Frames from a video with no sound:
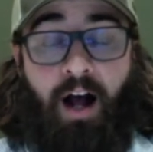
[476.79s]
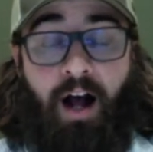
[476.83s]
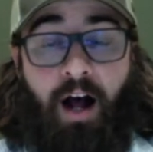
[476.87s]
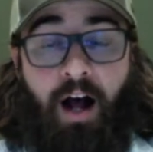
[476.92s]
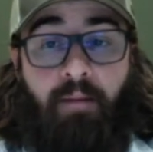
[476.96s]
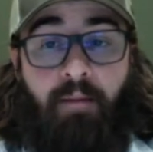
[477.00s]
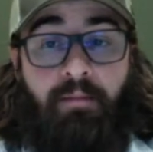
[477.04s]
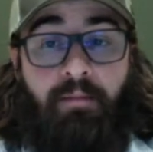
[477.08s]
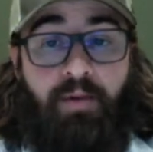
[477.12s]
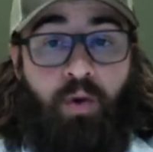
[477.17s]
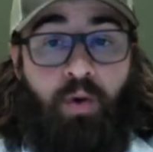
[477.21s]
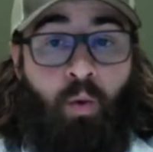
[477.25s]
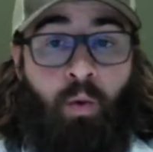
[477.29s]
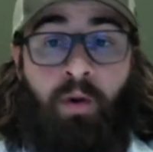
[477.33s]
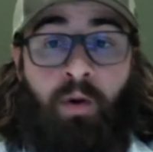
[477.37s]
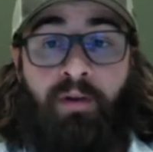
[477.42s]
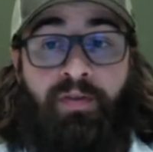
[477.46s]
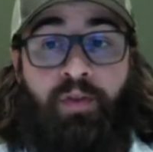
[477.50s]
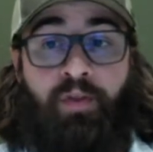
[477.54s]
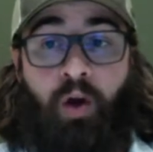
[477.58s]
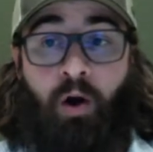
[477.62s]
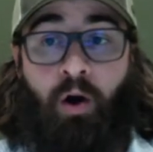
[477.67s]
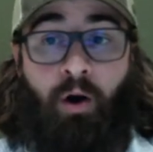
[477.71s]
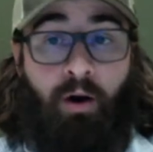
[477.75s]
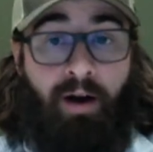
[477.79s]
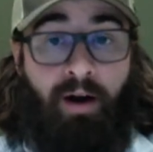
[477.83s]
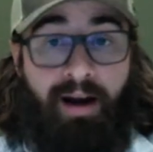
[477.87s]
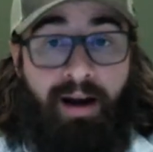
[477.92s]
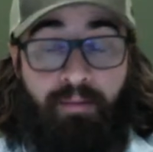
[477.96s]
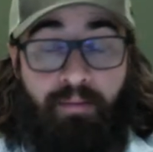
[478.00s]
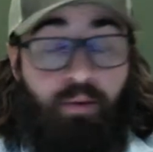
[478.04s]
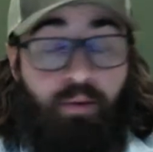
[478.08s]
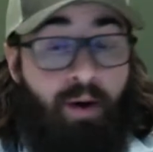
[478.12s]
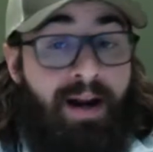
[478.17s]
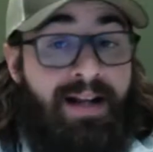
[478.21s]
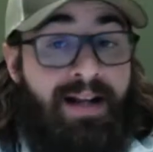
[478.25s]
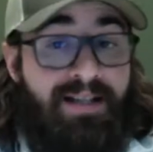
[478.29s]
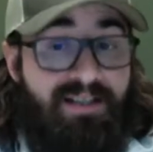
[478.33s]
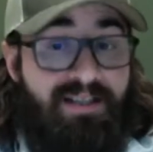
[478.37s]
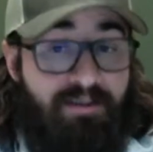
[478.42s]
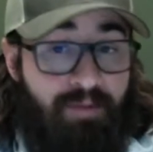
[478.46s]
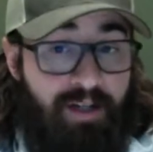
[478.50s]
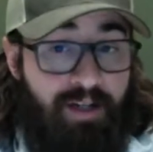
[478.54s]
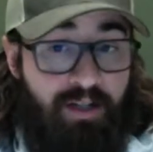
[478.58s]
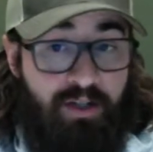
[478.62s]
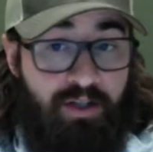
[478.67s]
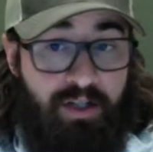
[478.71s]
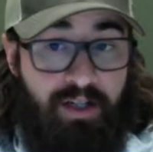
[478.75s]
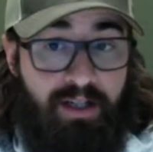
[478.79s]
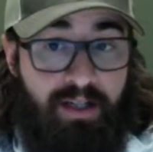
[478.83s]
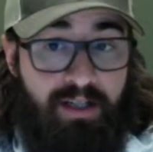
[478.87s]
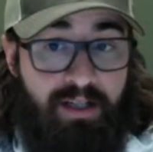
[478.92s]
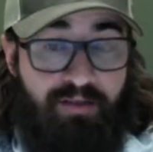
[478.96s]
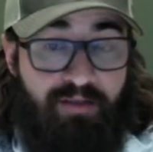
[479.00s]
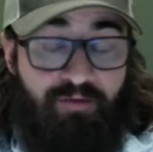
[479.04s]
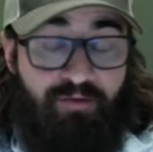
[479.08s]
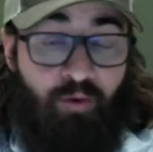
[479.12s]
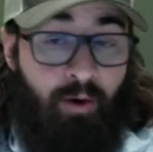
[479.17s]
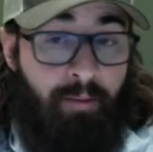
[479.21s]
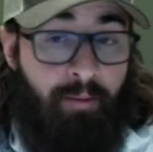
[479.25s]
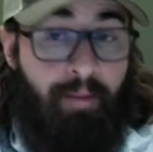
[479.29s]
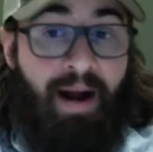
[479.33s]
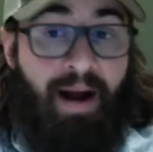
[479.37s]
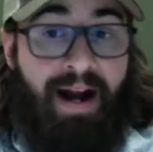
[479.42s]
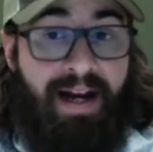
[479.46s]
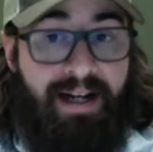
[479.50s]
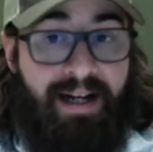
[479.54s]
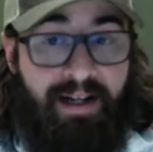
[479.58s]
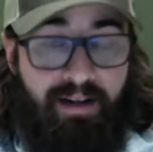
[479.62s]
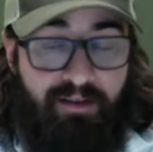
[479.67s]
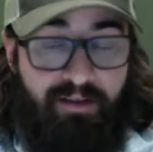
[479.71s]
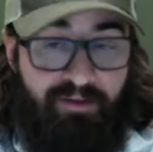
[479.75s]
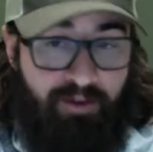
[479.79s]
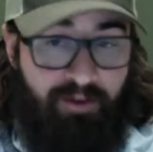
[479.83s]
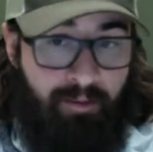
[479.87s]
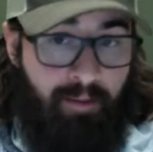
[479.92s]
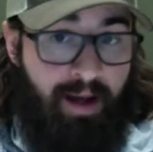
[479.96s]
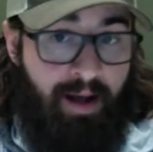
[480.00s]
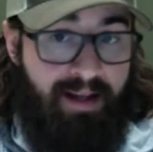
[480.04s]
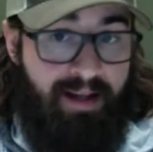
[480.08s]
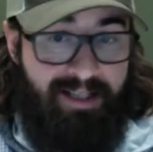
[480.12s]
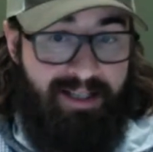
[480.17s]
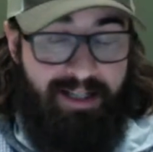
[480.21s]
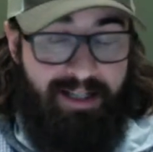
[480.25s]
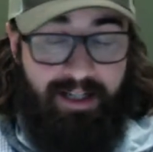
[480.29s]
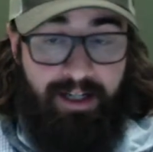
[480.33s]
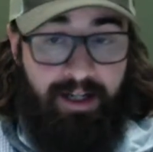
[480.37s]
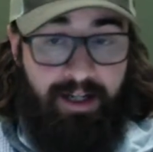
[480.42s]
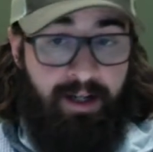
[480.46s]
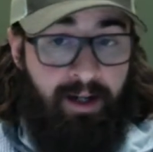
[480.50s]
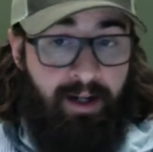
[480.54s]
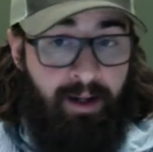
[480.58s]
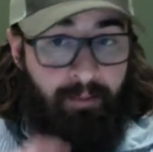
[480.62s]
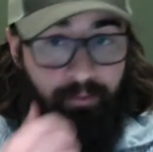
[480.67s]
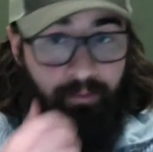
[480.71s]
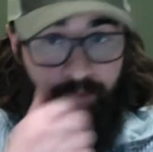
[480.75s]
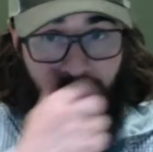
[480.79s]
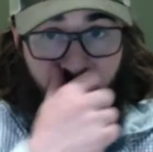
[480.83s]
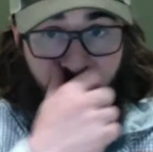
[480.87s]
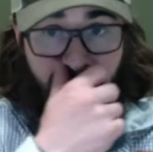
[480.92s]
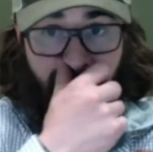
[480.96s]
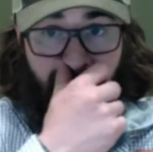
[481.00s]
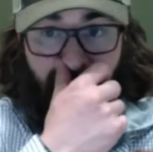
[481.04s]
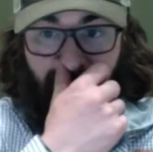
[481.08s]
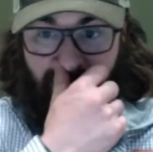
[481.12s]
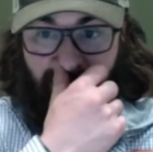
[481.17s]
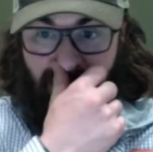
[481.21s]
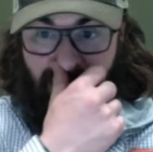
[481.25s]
up north are a prey species for pike and for muskie. Um,